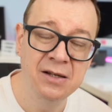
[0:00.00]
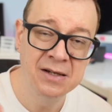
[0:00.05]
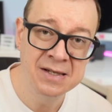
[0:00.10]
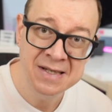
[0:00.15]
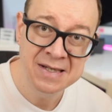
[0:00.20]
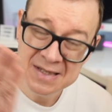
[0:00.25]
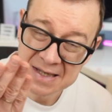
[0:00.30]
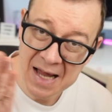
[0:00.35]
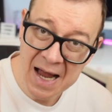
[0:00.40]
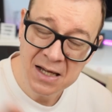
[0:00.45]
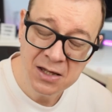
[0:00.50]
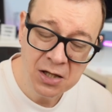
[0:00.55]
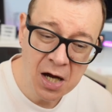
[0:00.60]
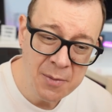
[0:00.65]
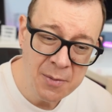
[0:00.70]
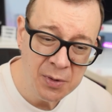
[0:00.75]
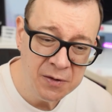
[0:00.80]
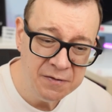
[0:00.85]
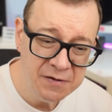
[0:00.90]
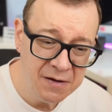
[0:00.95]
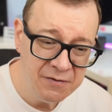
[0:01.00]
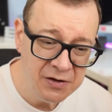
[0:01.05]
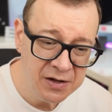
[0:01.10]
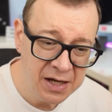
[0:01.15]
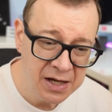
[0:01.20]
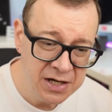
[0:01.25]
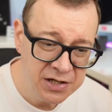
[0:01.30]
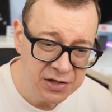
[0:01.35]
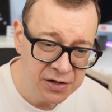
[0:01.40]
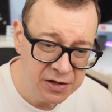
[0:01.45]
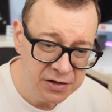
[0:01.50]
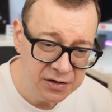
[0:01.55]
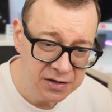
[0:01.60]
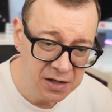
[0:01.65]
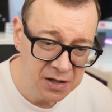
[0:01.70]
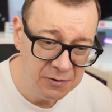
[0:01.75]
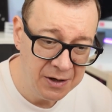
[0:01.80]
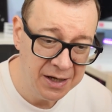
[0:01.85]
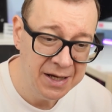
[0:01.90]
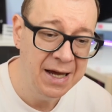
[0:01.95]
a stack type of navigation.
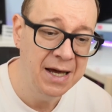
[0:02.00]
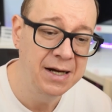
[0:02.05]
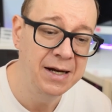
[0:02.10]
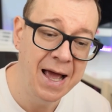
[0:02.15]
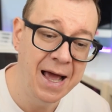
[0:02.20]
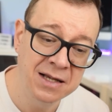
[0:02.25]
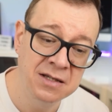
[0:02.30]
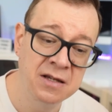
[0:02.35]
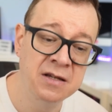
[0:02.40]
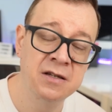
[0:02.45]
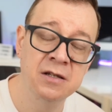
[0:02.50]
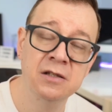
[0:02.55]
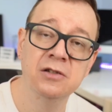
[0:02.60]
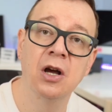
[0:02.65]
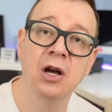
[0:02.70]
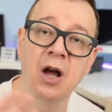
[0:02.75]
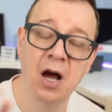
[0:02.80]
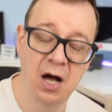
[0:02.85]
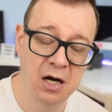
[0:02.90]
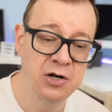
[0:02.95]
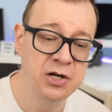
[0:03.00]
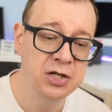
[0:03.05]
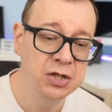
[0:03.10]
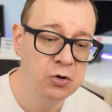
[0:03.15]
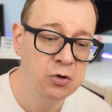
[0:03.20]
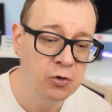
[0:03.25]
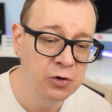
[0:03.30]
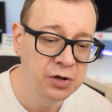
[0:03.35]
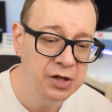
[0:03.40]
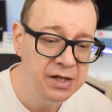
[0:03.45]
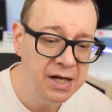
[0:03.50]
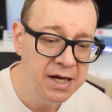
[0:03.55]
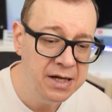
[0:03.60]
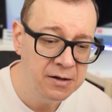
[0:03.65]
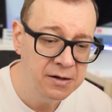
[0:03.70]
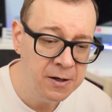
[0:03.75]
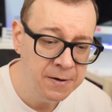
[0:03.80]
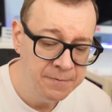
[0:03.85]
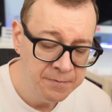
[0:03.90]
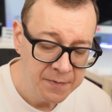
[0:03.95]
So again, accessing the colors
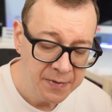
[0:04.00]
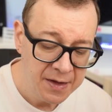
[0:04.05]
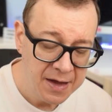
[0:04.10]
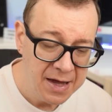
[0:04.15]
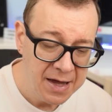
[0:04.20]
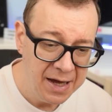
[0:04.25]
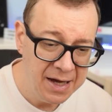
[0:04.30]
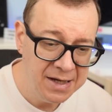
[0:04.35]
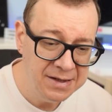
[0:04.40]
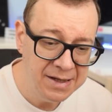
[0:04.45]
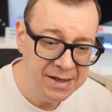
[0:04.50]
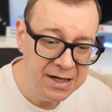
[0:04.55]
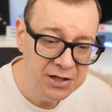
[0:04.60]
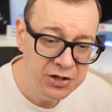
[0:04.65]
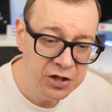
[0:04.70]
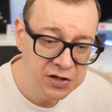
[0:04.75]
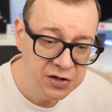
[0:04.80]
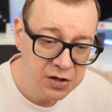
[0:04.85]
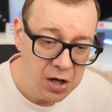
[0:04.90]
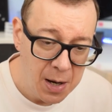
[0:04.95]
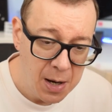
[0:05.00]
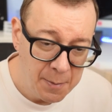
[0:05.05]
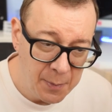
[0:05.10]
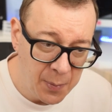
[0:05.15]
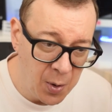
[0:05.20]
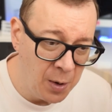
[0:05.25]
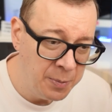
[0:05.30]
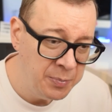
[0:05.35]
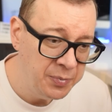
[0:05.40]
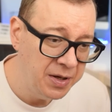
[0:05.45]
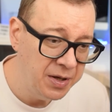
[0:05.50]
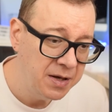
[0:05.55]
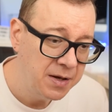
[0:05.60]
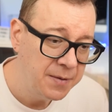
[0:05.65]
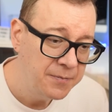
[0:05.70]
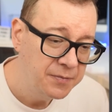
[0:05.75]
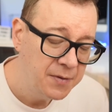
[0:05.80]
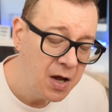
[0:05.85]
coordinator and then just popping.